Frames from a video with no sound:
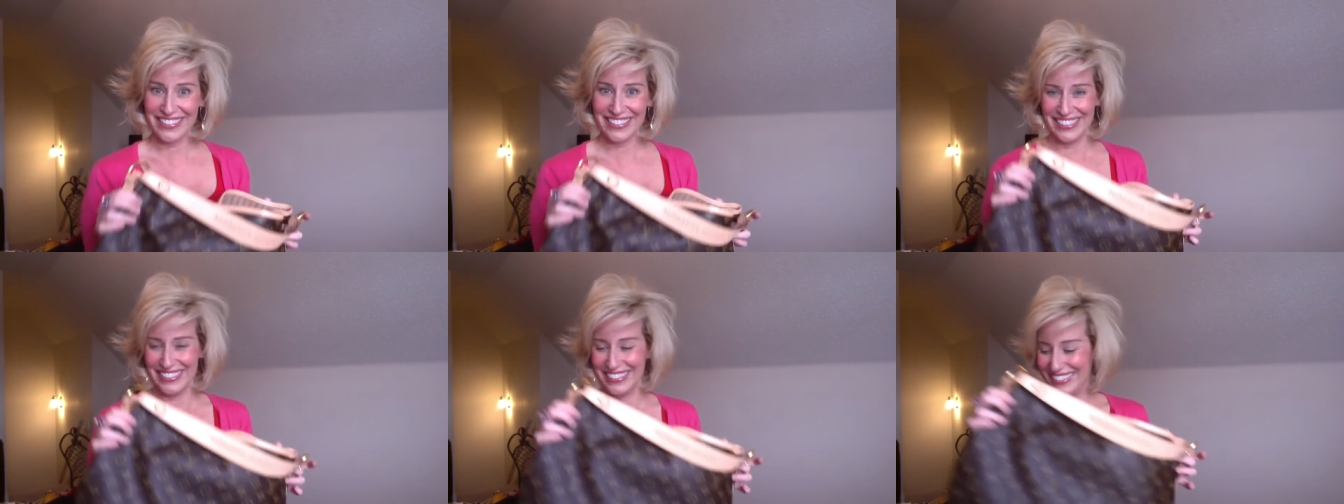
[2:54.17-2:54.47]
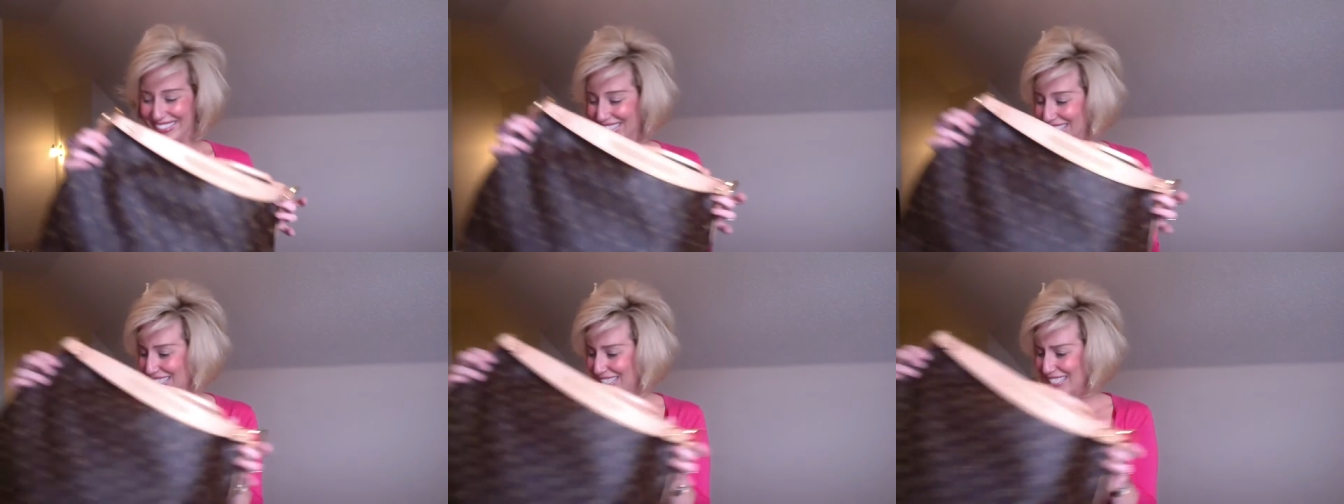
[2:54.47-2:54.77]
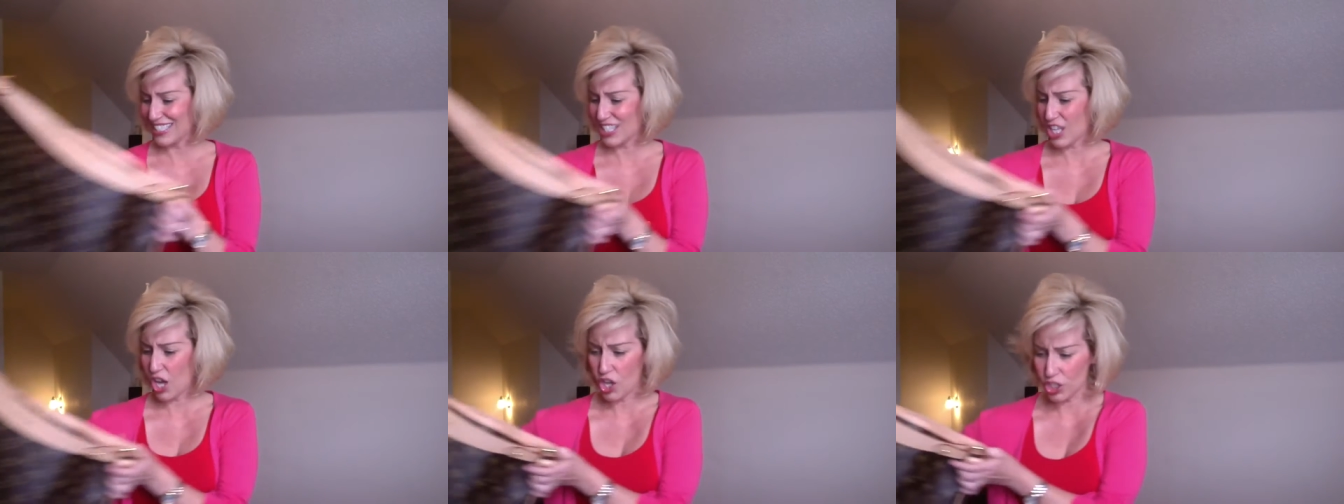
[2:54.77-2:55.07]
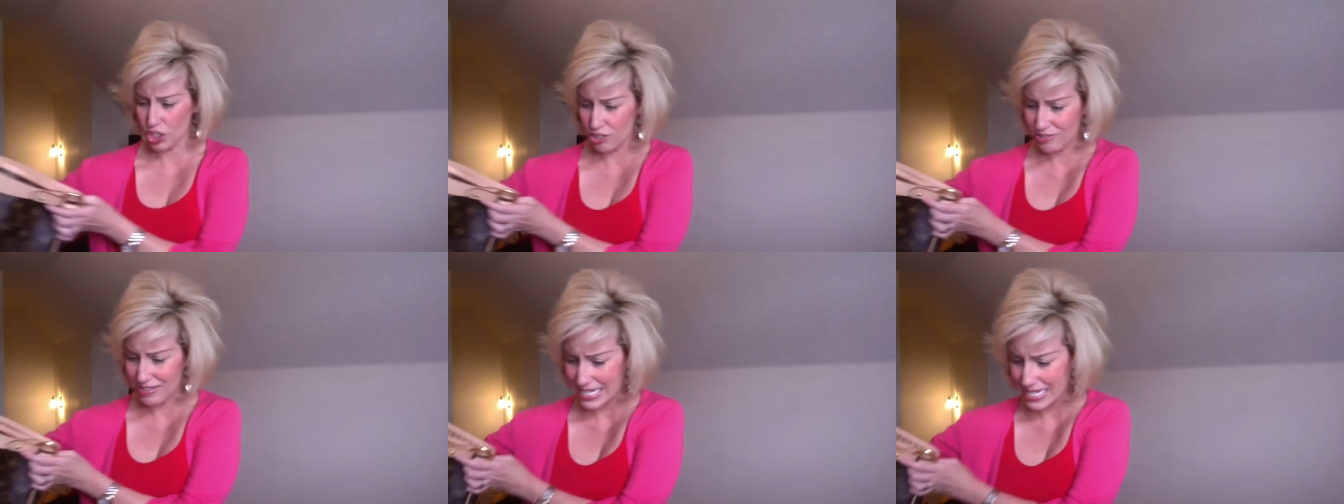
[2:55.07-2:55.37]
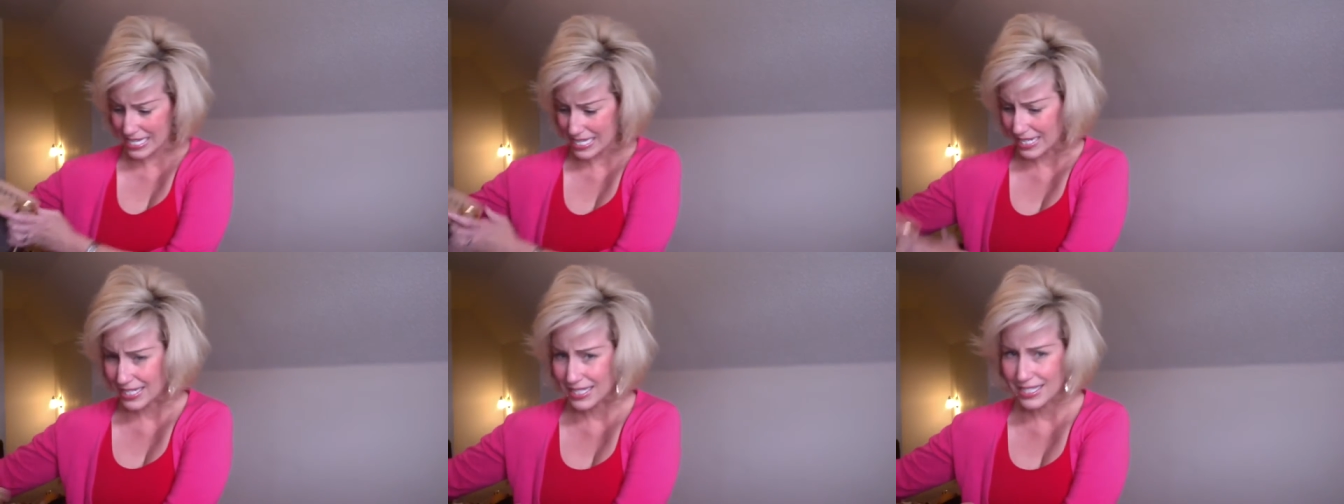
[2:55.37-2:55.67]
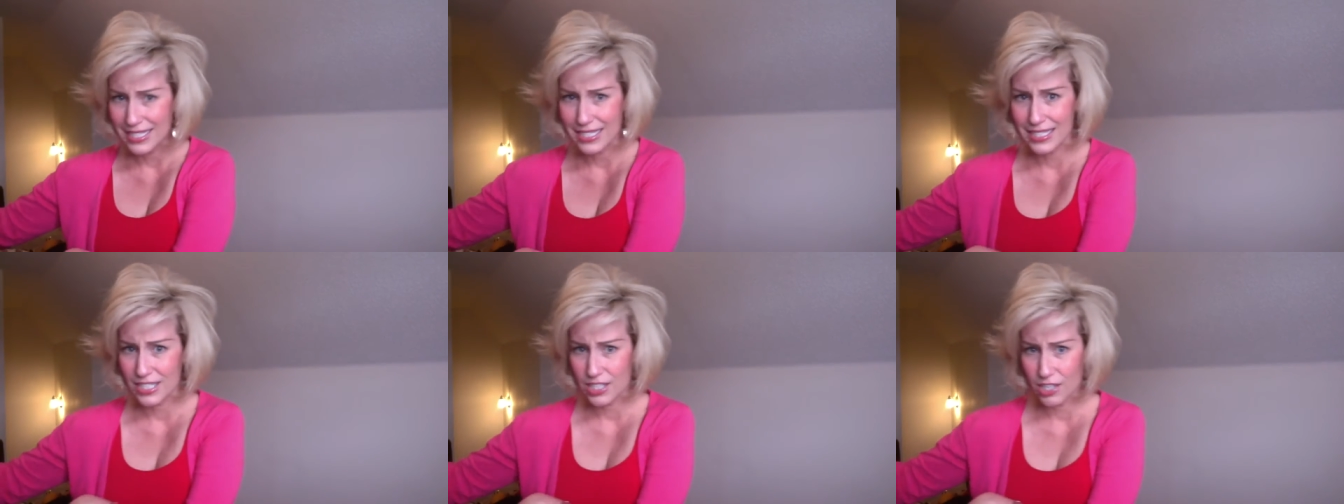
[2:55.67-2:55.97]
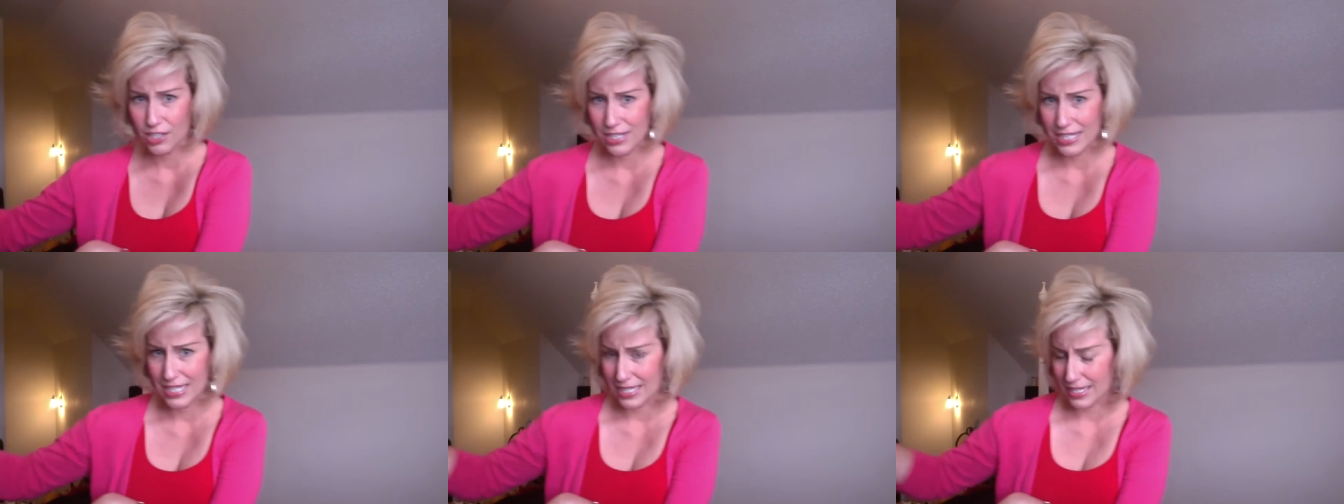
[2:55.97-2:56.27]
That's all you need. That's all
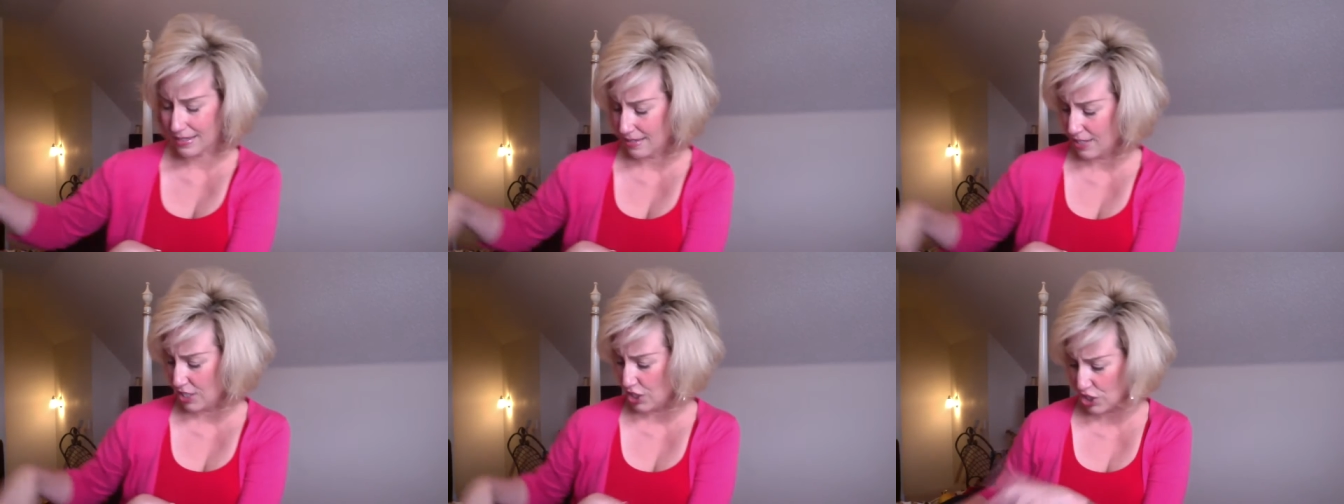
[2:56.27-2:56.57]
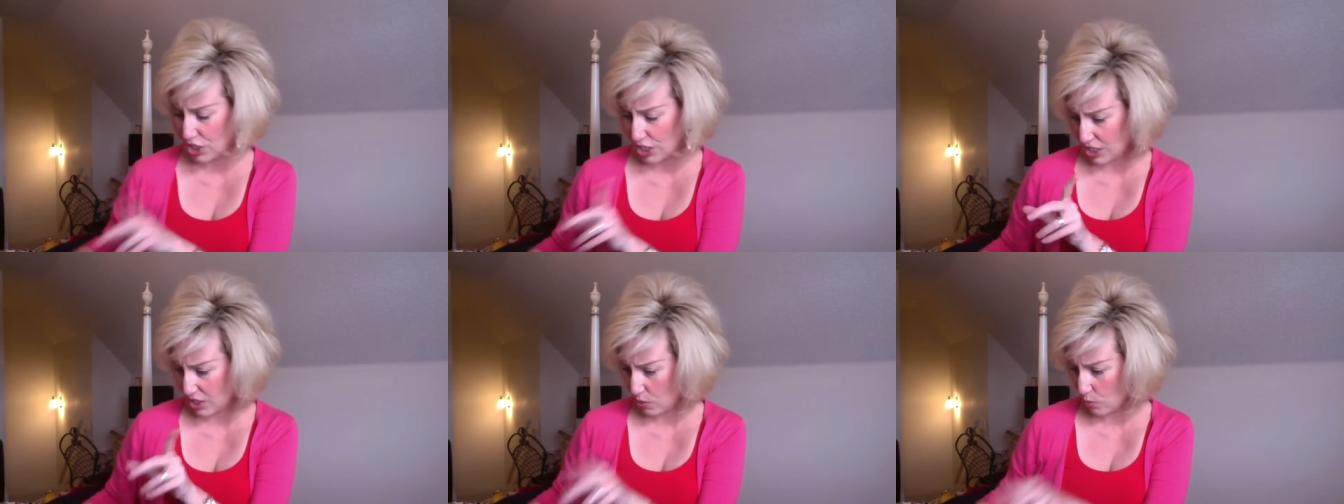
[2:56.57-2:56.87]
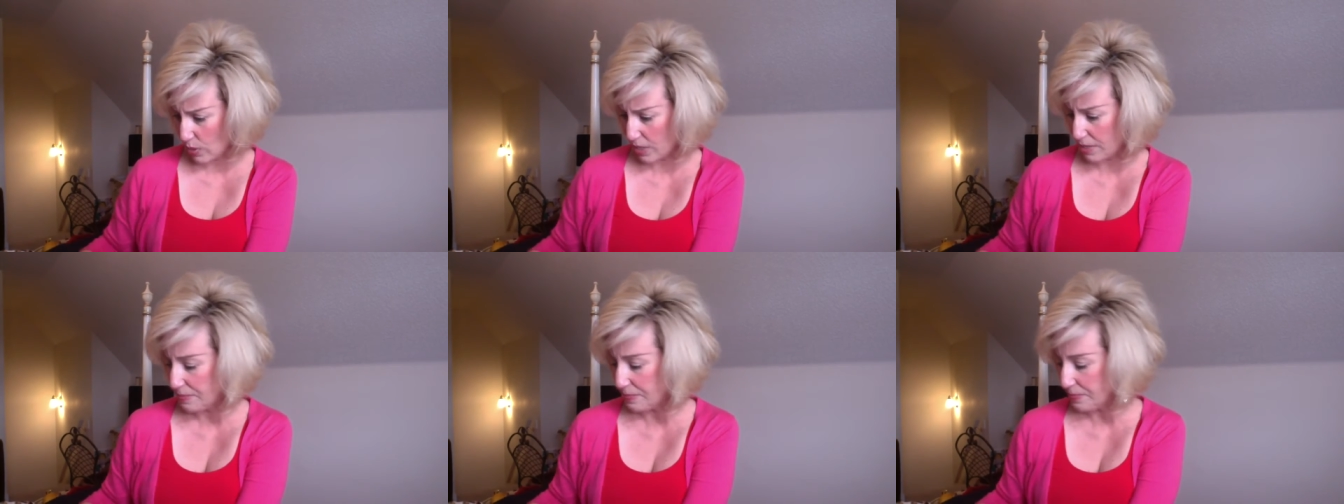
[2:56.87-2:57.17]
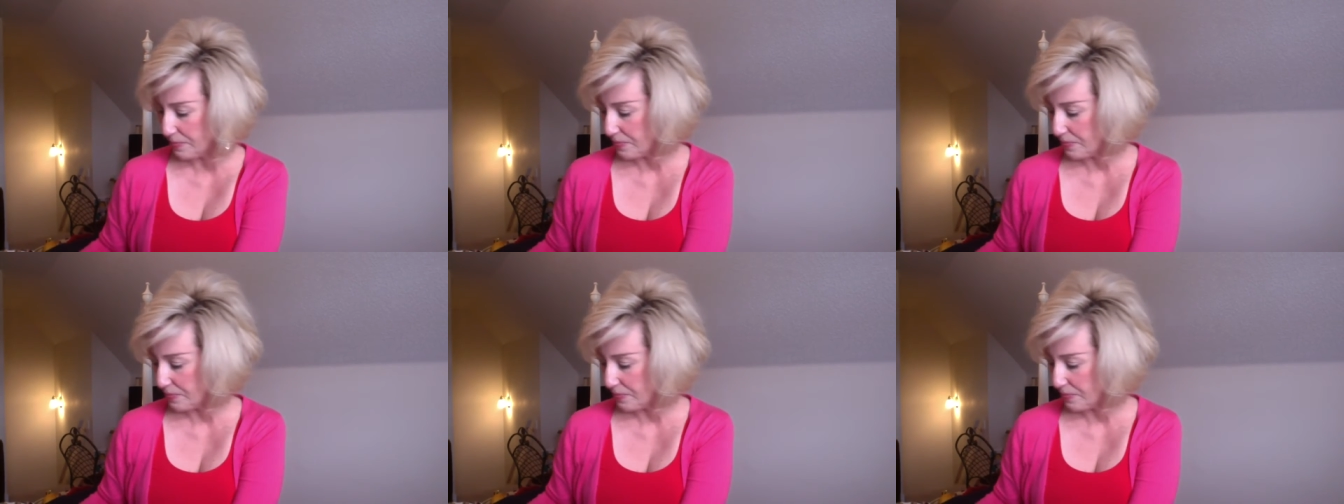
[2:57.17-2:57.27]
you need. Just the one.